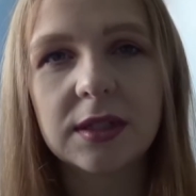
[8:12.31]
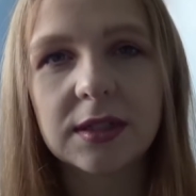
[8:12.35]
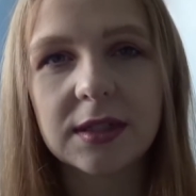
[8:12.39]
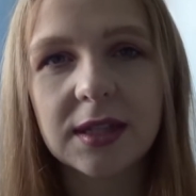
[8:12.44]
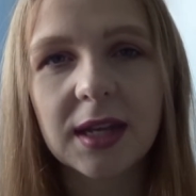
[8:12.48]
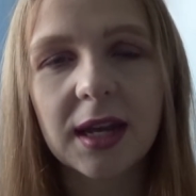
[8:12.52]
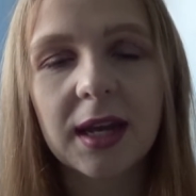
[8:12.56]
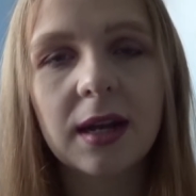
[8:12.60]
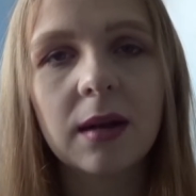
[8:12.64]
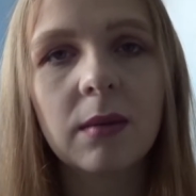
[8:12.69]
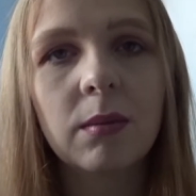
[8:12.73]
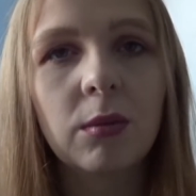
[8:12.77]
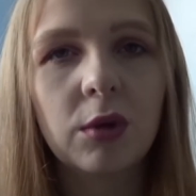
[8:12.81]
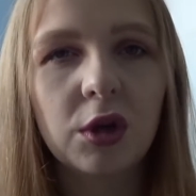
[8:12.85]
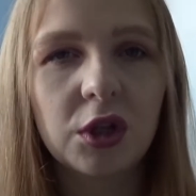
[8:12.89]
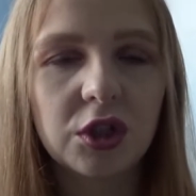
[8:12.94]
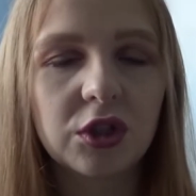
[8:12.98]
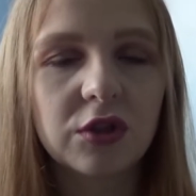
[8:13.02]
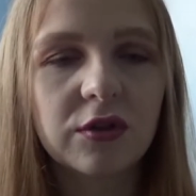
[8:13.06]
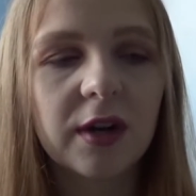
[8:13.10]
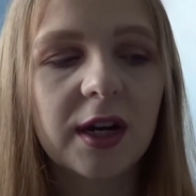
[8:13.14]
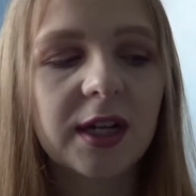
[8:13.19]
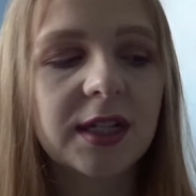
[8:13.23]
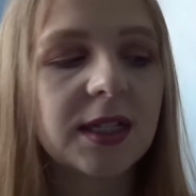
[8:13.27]
skin and
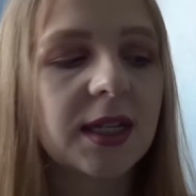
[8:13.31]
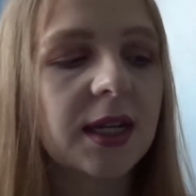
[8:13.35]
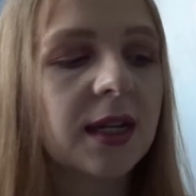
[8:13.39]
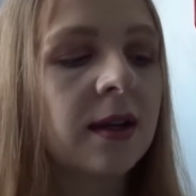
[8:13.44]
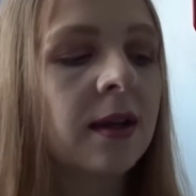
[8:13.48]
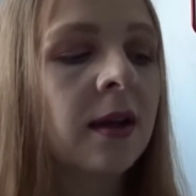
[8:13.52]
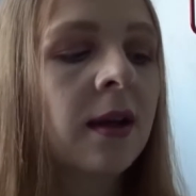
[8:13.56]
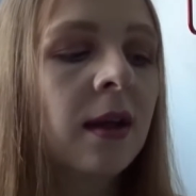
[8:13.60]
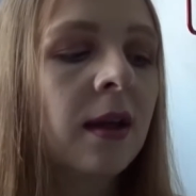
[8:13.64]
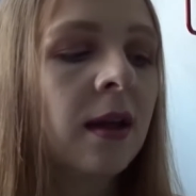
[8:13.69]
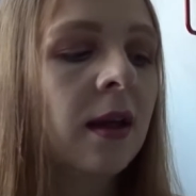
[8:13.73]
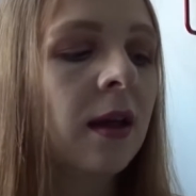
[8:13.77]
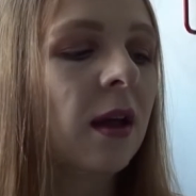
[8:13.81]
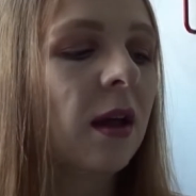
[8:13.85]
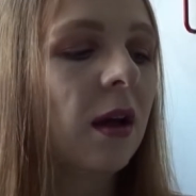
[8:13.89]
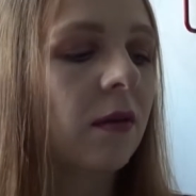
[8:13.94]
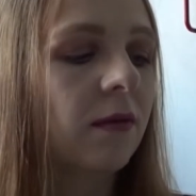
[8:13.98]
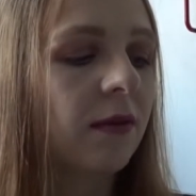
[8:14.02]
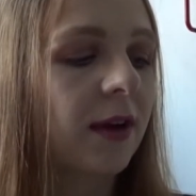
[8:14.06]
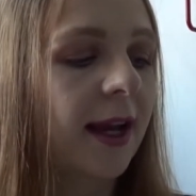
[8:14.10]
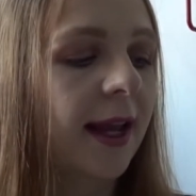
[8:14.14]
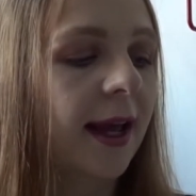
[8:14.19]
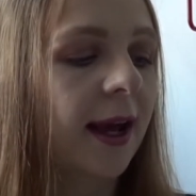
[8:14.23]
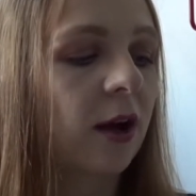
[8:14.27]
moisturising and
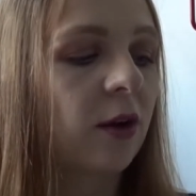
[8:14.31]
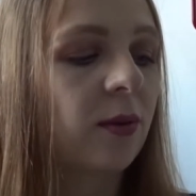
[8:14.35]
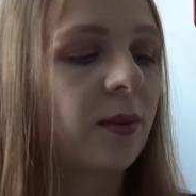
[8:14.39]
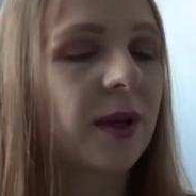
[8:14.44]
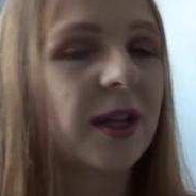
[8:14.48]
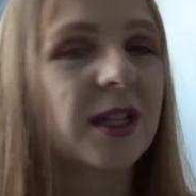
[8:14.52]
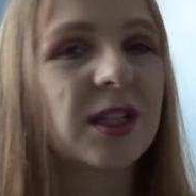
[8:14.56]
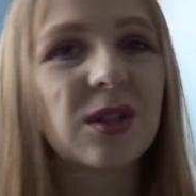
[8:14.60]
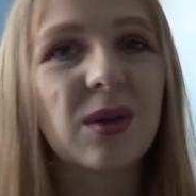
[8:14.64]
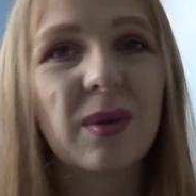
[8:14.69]
really help it.